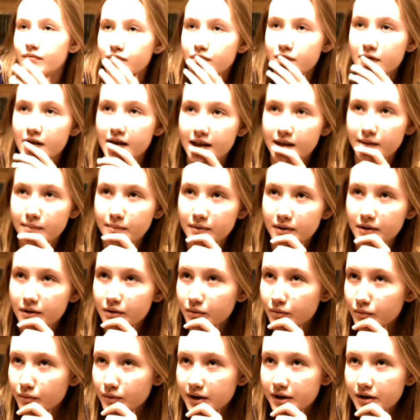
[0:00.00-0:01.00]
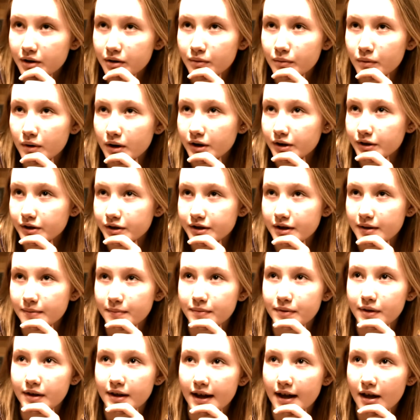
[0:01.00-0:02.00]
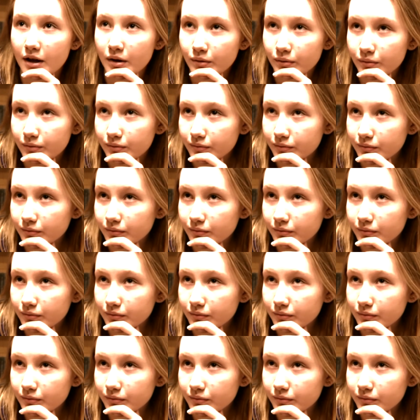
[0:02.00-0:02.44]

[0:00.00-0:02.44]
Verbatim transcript: Maybe we could work something out.